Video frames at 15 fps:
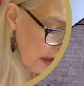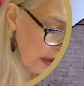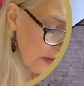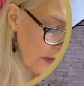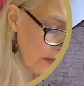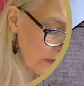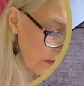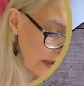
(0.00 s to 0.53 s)

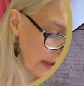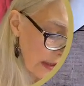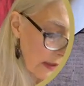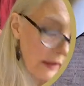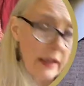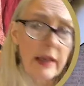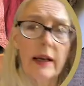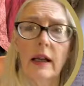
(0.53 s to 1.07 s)
other
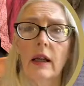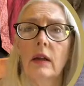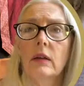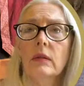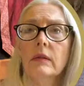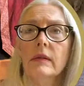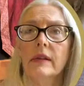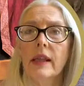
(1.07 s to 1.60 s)
red that
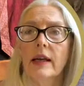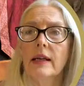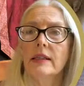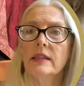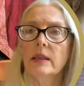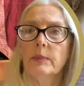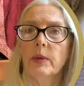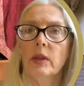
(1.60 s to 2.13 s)
I
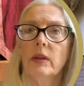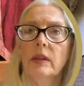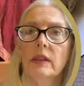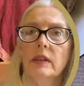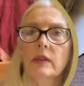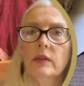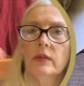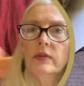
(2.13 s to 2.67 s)
typically
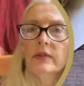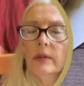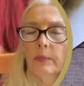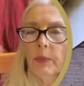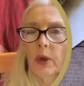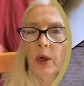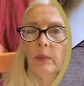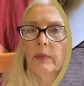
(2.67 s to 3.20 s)
use, a
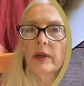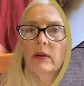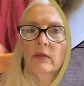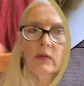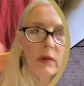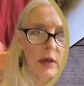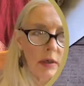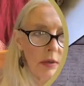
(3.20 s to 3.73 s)
permanent
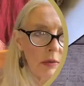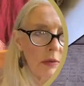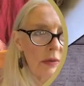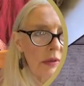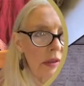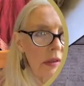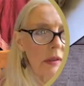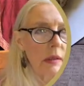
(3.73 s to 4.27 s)

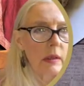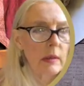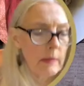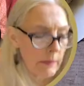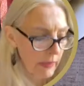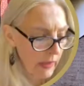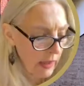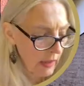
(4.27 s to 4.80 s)
rose,
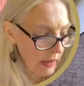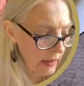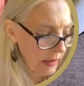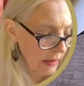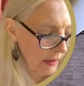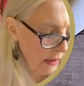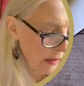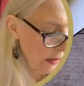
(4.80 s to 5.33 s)

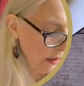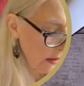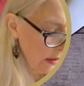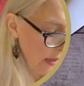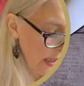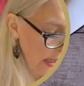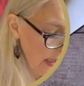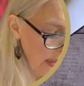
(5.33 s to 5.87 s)
is
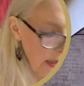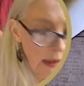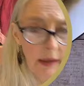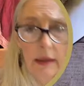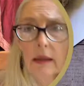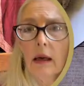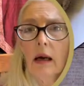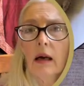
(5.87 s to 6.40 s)

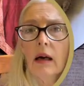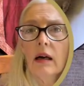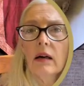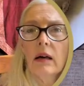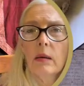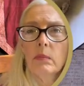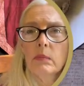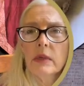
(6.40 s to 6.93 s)
a
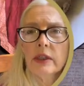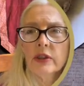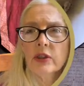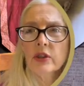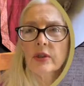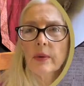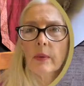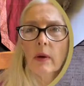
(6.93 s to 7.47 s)

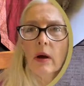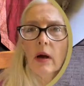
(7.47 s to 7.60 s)
much